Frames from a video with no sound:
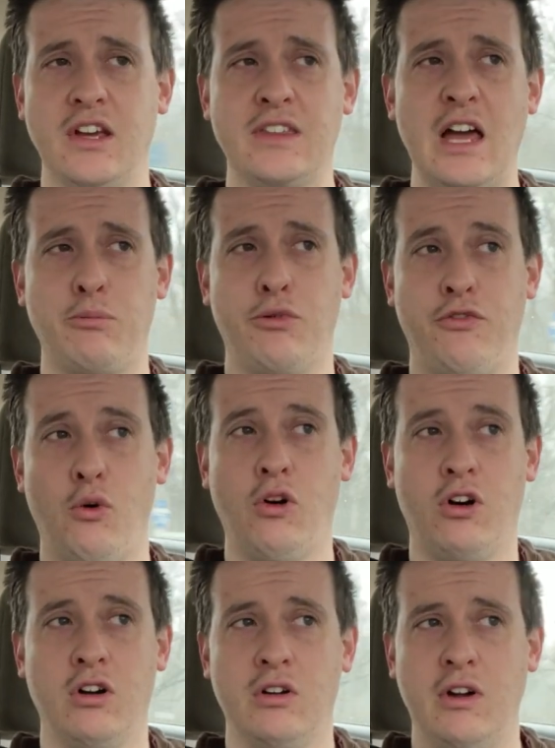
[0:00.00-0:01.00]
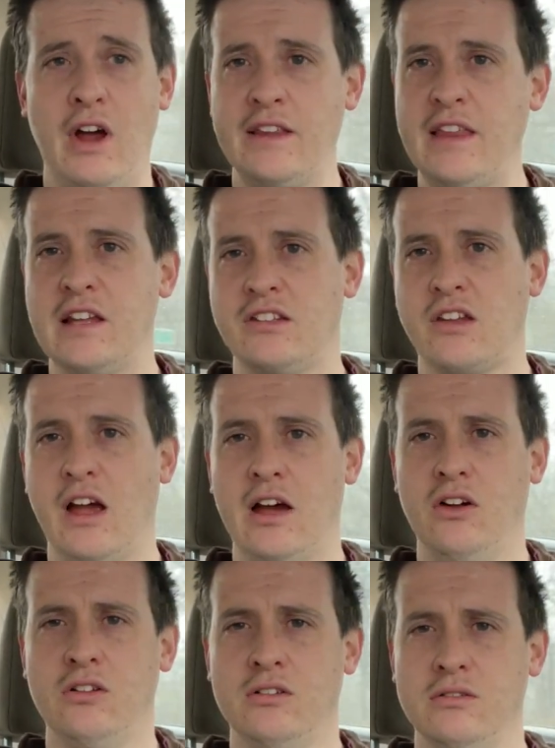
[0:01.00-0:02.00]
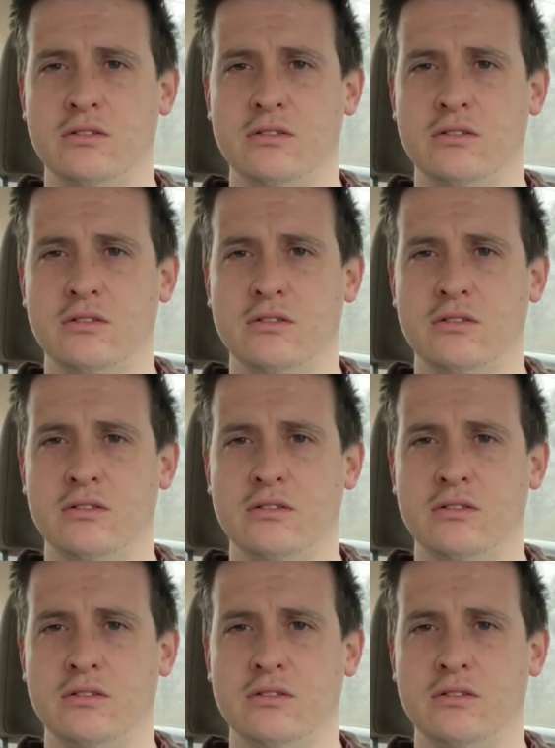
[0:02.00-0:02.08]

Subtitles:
like that before at that scale,